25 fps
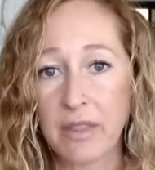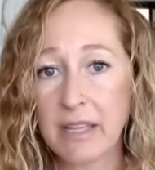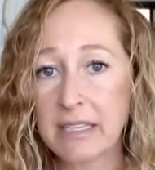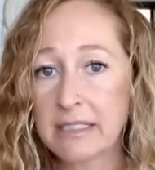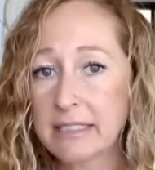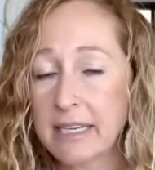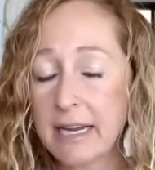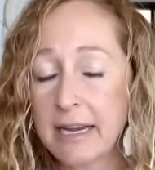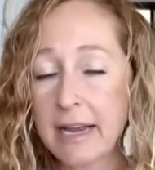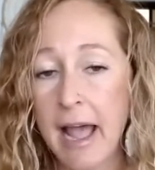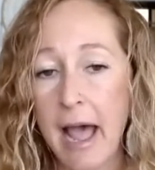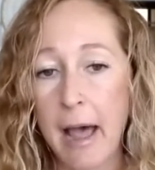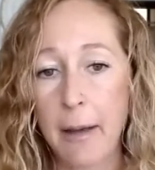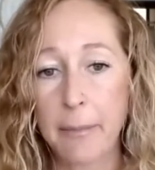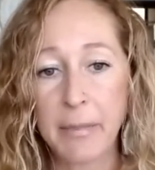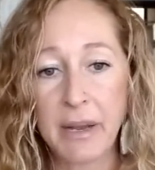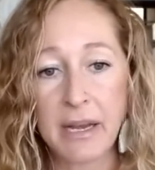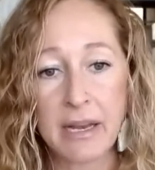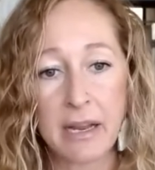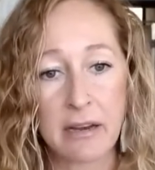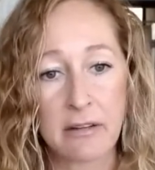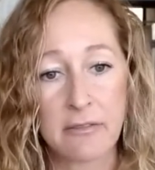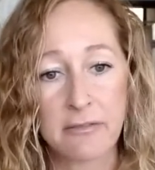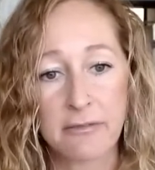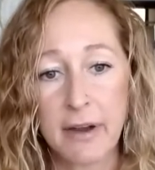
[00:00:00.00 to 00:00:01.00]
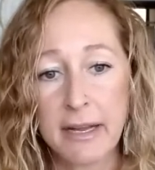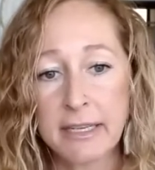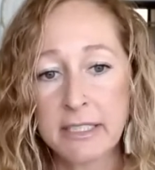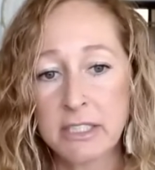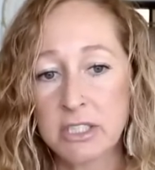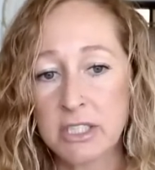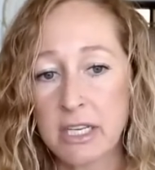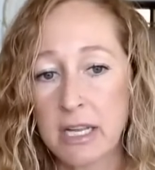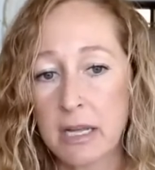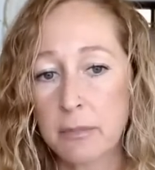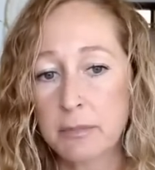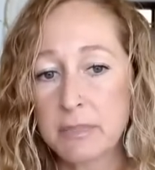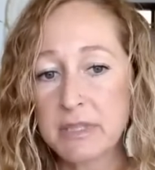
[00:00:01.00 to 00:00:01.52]
This can happen in
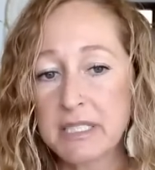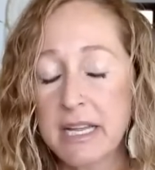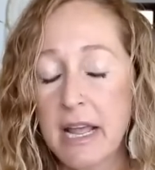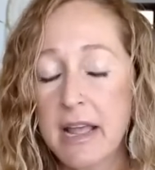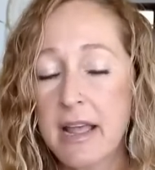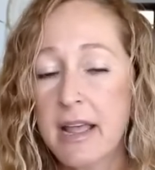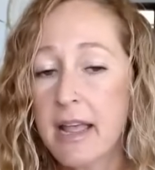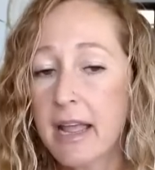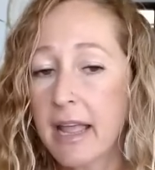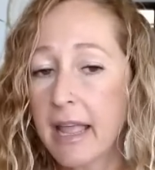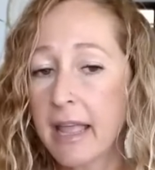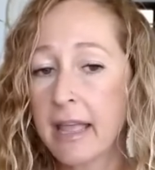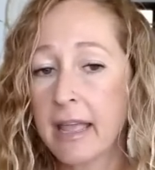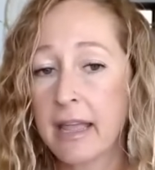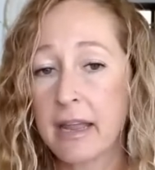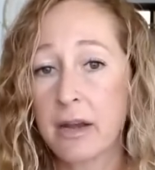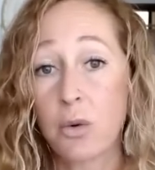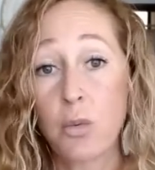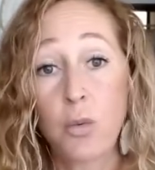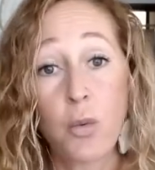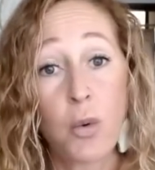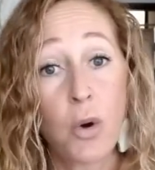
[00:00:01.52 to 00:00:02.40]
friendships, in